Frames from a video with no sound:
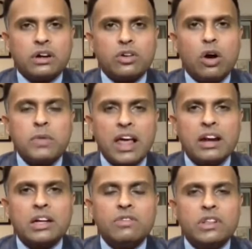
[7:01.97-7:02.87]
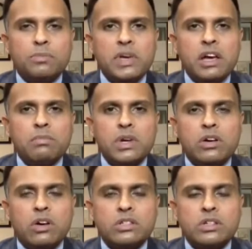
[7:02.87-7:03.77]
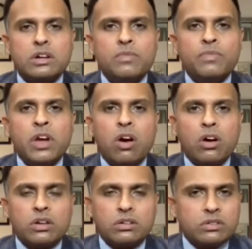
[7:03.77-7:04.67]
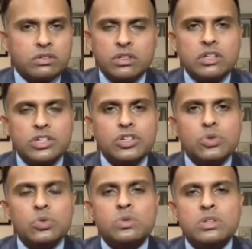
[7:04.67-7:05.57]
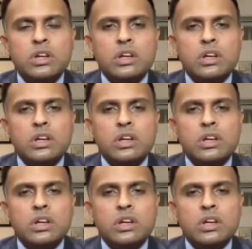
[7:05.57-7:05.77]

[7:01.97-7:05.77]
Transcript: commonality with the PM, because on these issues,